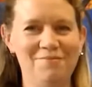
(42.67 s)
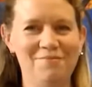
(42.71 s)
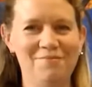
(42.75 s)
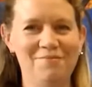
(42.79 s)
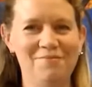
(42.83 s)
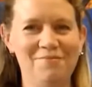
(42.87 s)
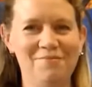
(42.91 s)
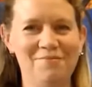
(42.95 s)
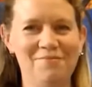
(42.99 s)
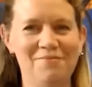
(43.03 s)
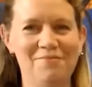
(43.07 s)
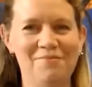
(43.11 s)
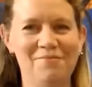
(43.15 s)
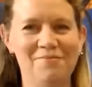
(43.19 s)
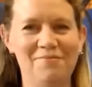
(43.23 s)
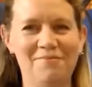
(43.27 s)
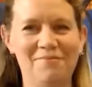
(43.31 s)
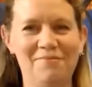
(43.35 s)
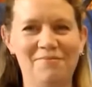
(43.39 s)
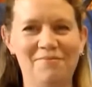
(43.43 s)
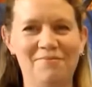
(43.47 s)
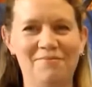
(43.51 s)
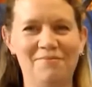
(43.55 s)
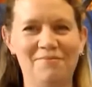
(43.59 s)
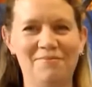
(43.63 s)

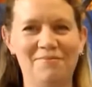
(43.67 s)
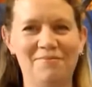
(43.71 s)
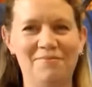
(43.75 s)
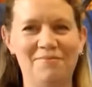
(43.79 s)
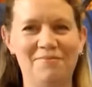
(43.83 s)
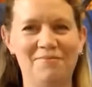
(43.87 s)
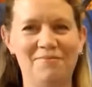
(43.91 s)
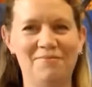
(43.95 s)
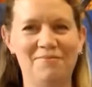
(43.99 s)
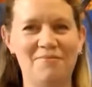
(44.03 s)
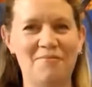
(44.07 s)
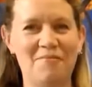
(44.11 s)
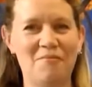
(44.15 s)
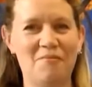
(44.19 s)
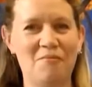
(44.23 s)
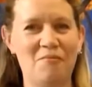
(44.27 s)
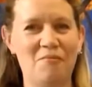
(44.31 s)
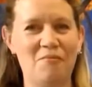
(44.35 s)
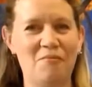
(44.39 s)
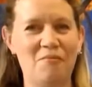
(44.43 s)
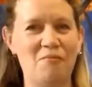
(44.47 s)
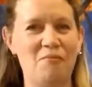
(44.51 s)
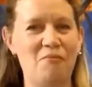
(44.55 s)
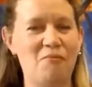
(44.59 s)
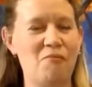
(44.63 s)

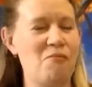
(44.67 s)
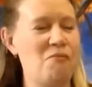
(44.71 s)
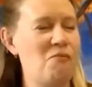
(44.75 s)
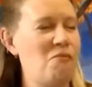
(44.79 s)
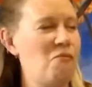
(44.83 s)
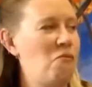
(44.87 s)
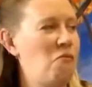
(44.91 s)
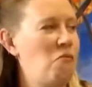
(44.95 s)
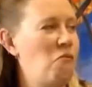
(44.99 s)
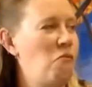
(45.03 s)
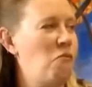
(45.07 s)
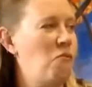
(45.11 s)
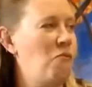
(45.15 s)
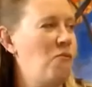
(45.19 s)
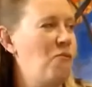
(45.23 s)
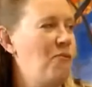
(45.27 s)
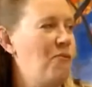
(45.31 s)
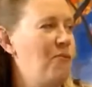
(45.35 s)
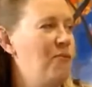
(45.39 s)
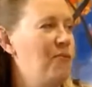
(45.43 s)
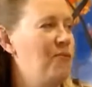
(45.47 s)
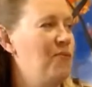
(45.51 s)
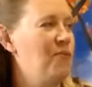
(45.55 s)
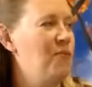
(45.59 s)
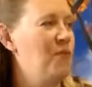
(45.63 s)

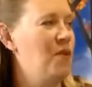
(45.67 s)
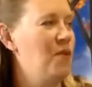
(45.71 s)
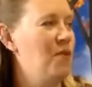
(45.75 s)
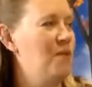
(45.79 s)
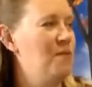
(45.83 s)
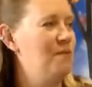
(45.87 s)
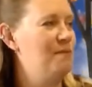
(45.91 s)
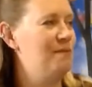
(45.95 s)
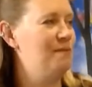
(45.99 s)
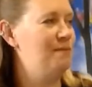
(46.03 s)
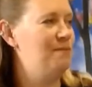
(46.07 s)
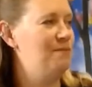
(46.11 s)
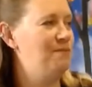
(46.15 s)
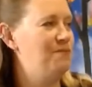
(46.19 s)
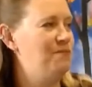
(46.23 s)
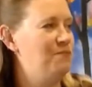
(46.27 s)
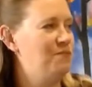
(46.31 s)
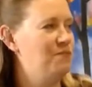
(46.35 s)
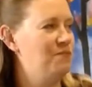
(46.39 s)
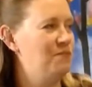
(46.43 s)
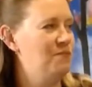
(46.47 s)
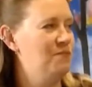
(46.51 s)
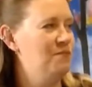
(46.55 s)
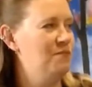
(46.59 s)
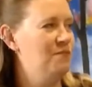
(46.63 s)

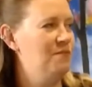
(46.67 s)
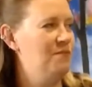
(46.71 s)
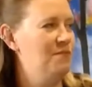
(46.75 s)
The person shown says nothing.